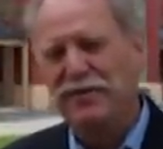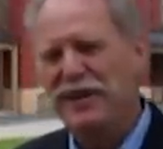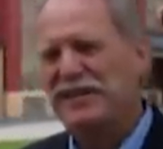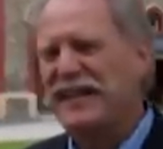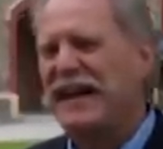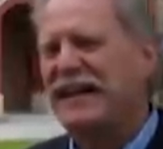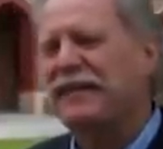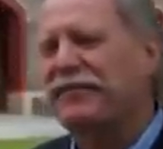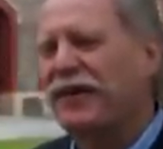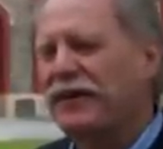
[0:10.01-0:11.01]
We're standing
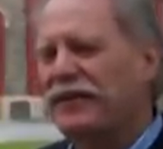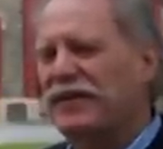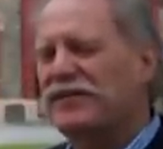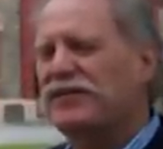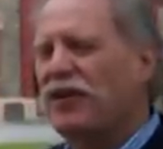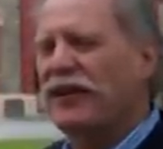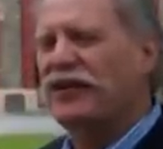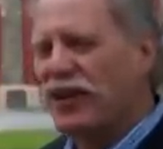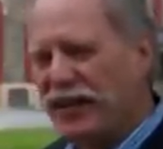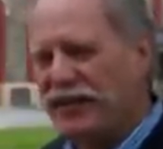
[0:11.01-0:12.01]
in front of the historic
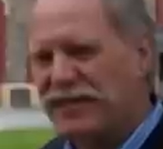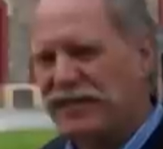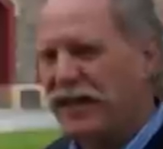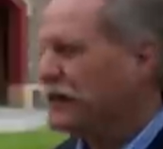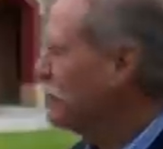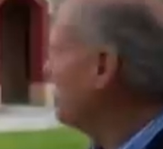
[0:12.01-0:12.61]
Château Tanunda,